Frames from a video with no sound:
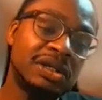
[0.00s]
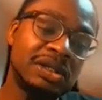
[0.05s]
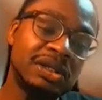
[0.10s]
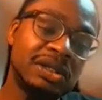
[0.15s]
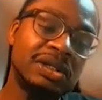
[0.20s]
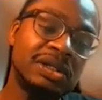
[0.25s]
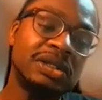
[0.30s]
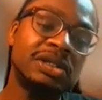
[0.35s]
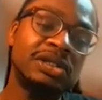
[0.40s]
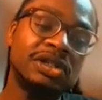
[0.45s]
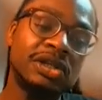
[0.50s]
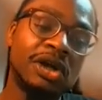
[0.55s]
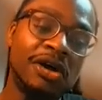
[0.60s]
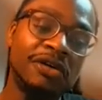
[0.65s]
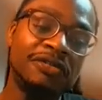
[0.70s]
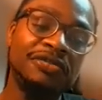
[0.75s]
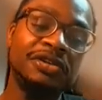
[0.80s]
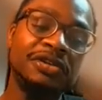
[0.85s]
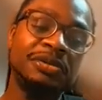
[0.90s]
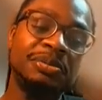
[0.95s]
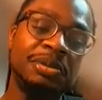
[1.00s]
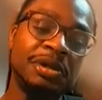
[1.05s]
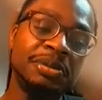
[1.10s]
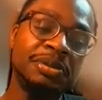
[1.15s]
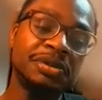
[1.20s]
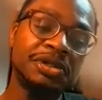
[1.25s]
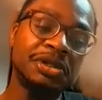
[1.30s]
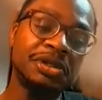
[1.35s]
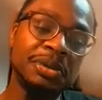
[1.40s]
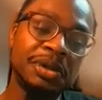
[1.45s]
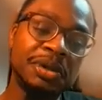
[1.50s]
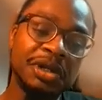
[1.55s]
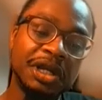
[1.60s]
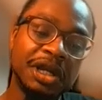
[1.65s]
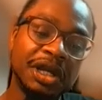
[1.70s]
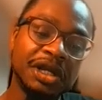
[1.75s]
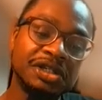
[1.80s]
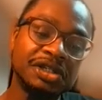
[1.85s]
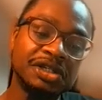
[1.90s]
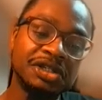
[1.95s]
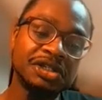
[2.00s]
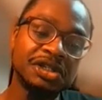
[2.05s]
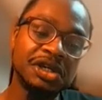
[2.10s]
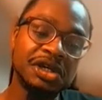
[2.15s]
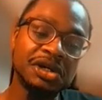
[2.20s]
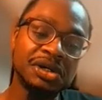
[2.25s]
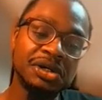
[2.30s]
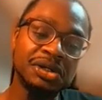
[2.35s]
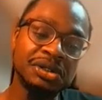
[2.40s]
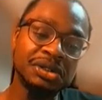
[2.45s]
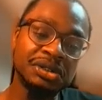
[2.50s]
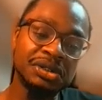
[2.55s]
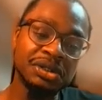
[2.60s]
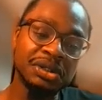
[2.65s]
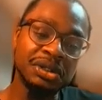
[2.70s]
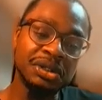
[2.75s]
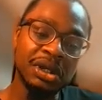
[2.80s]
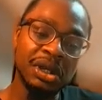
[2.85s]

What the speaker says: softened people's communication skills